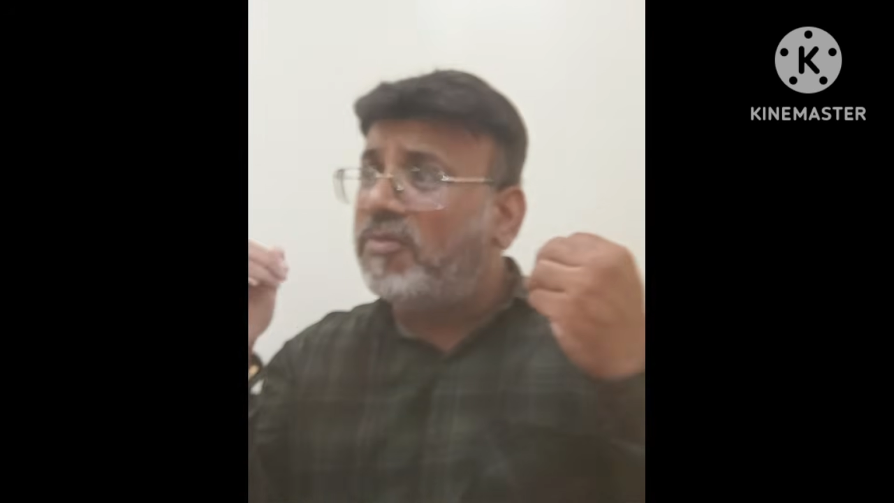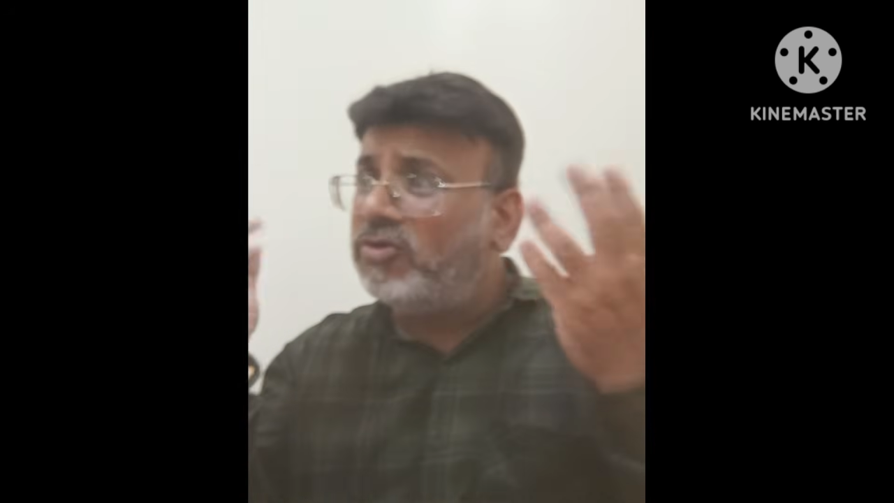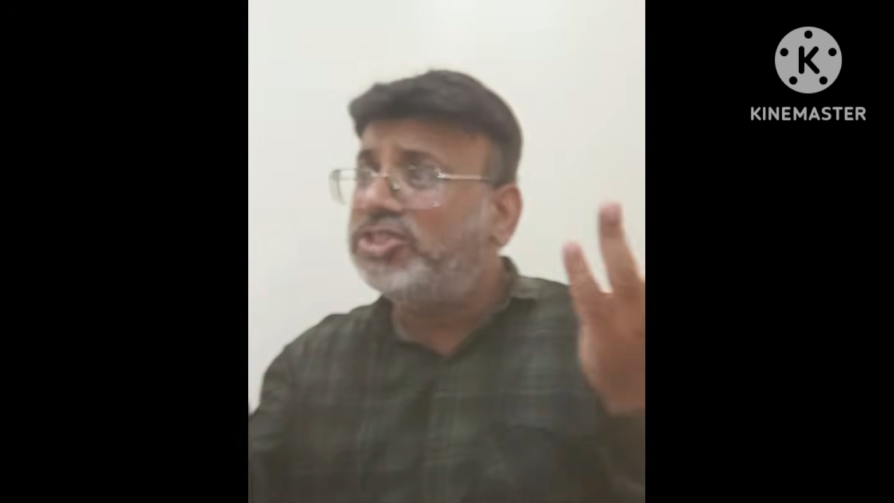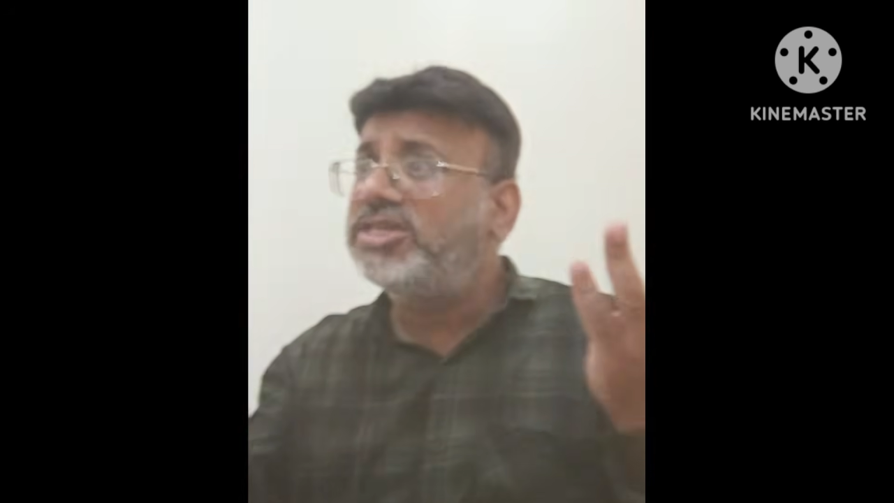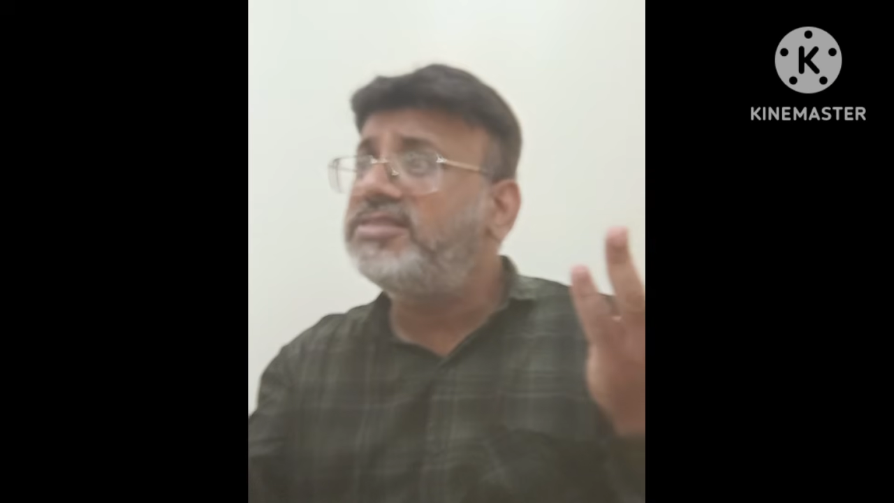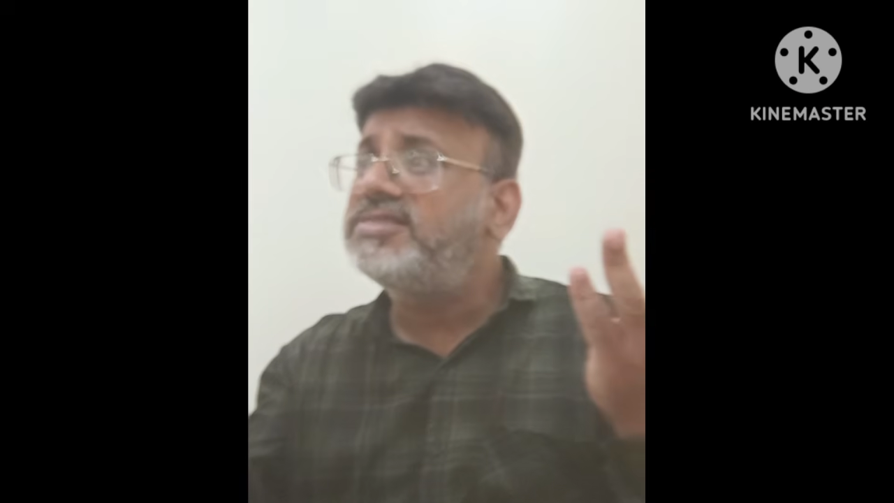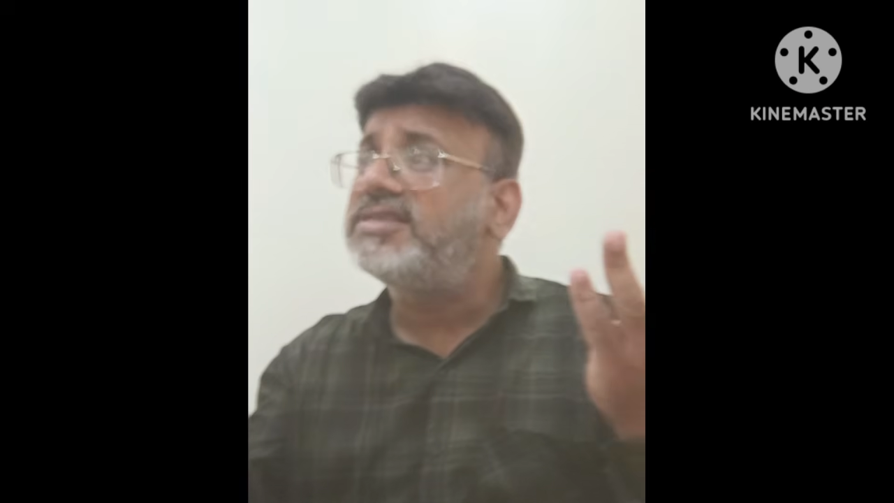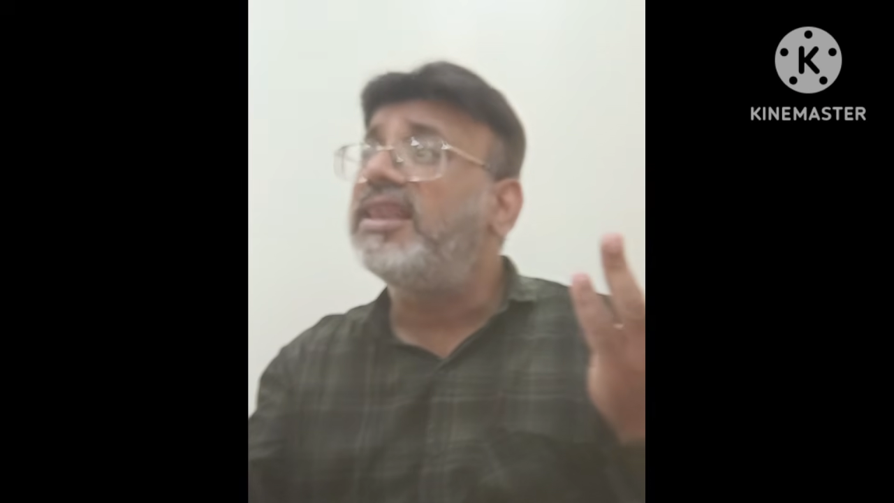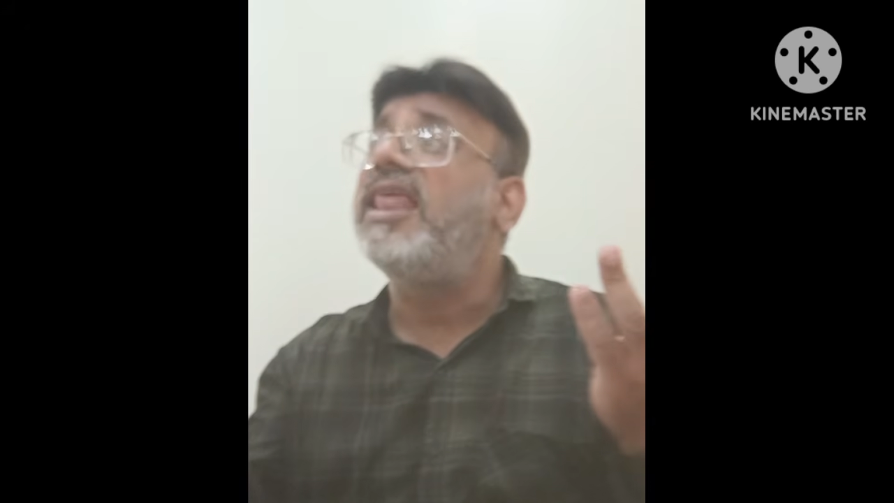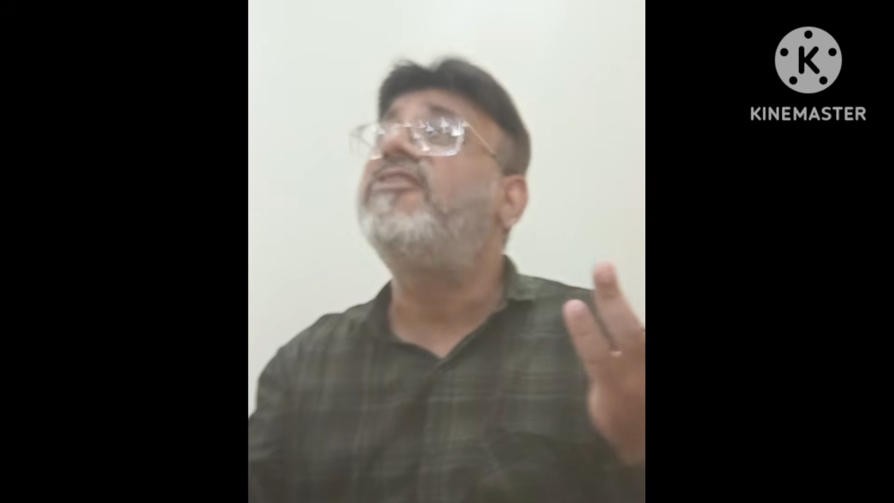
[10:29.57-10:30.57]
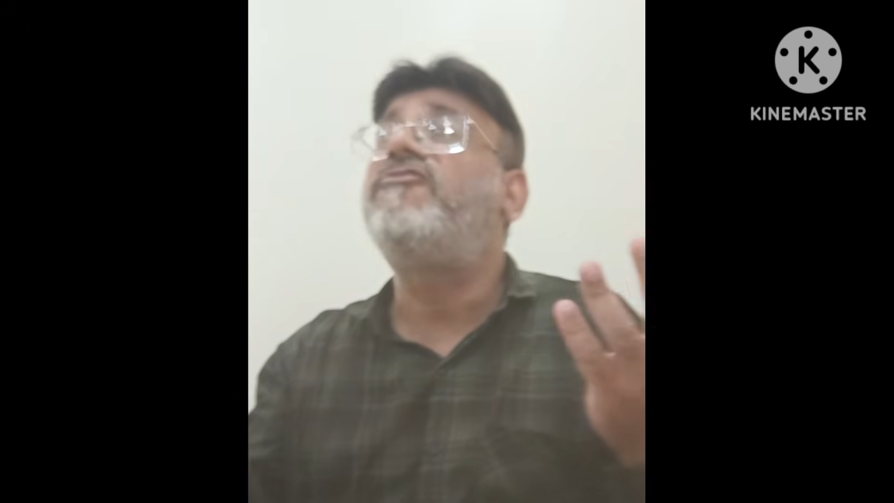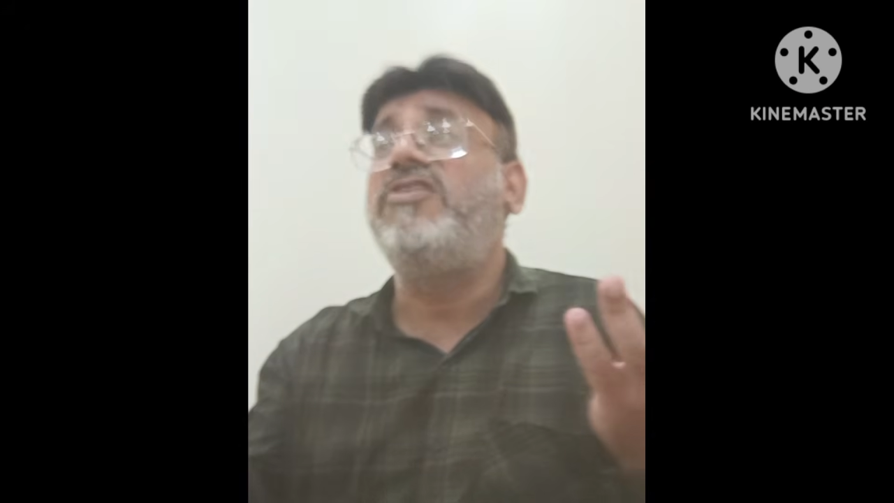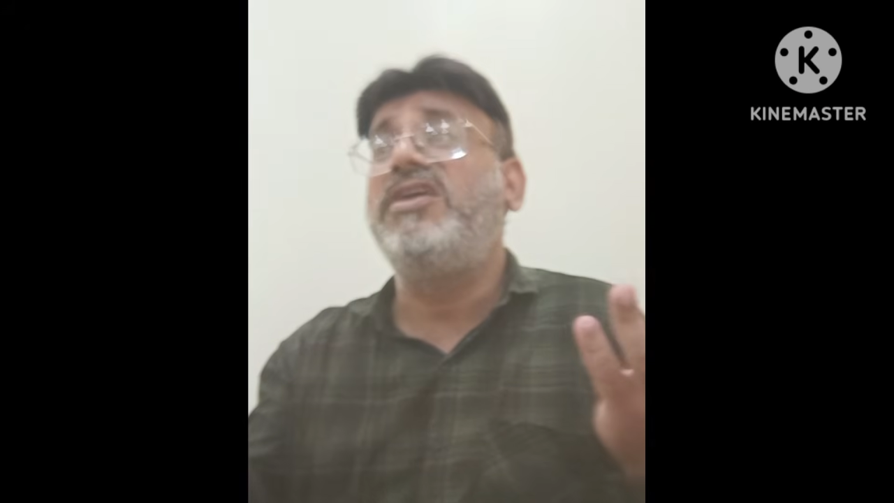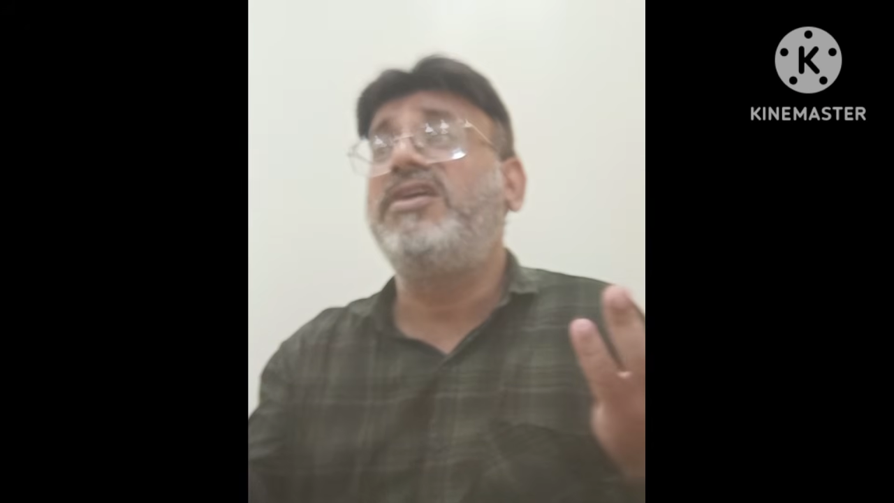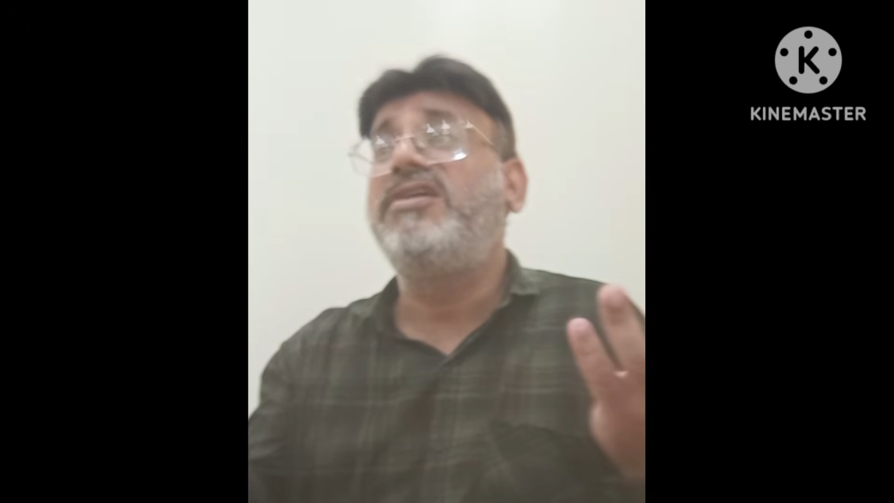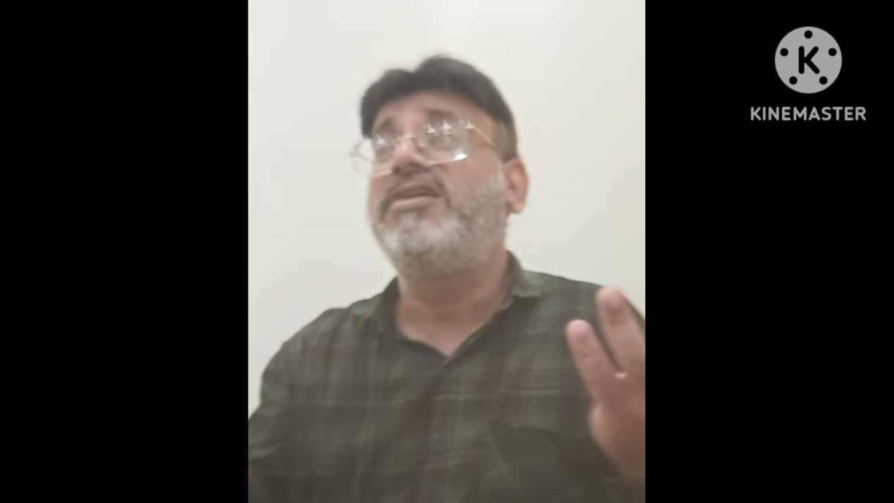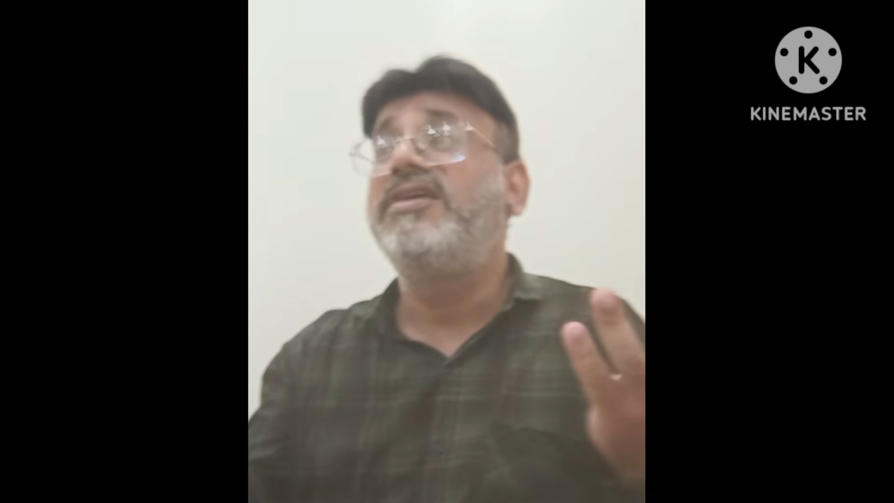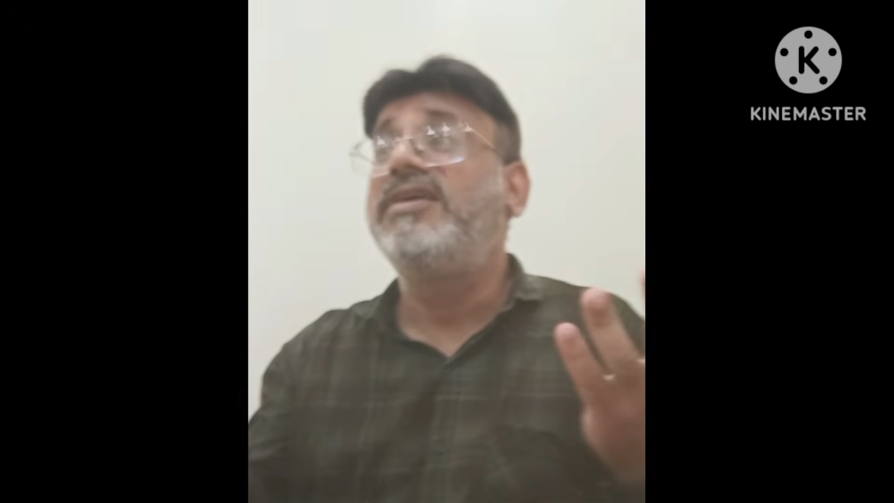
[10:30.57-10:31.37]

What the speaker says: emotions like fear,